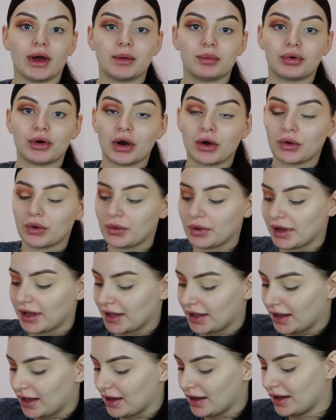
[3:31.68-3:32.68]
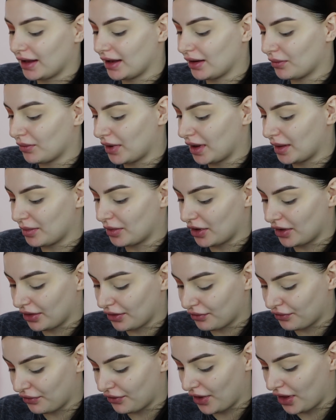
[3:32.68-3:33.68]
wipe real quick and wipe all
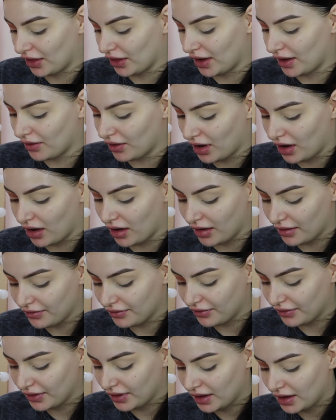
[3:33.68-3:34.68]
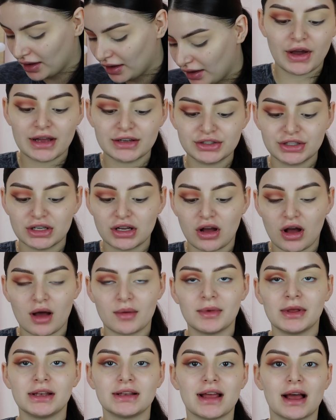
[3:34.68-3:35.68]
the fallout off. You guys should
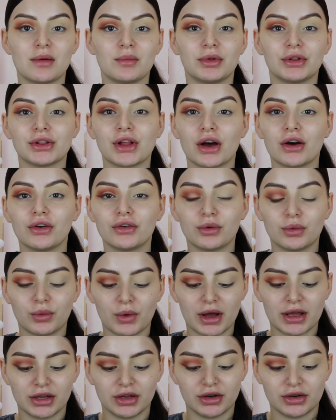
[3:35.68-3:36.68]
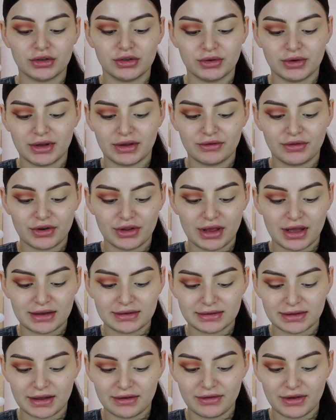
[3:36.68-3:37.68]
comment down below what you're doing for
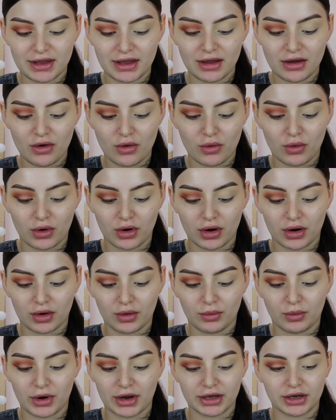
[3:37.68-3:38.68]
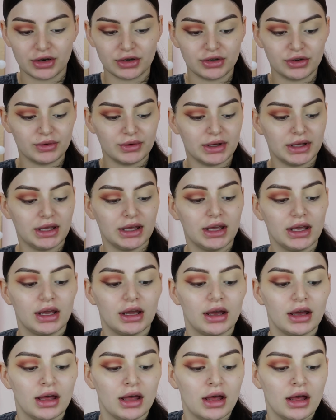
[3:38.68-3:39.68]
Thanksgiving or what you're
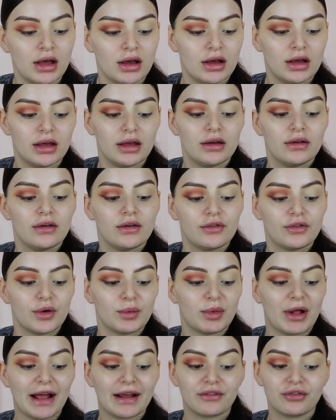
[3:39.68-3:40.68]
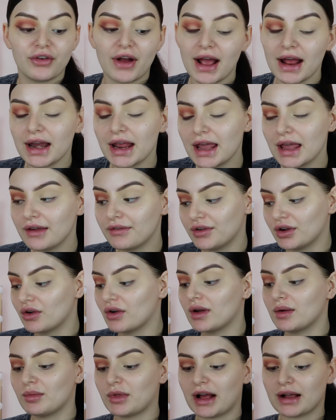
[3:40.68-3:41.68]
doing for Black Friday, if you're
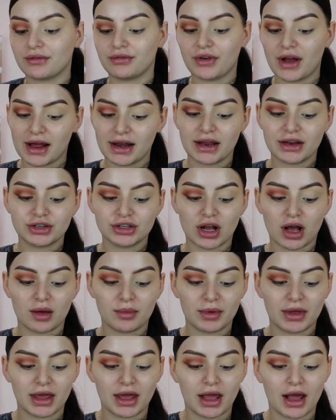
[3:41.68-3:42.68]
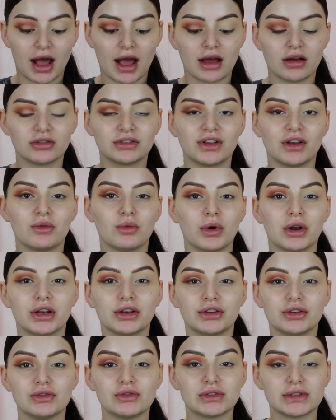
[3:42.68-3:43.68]
going Black Friday shopping. I also want
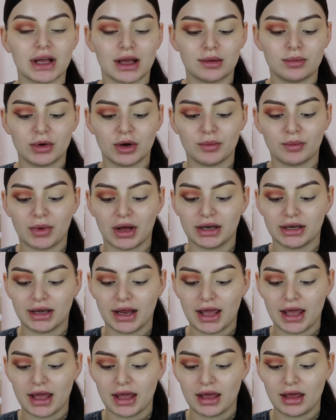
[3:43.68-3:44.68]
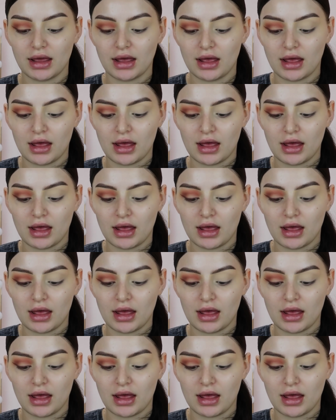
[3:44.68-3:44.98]
to do Cyber Monday.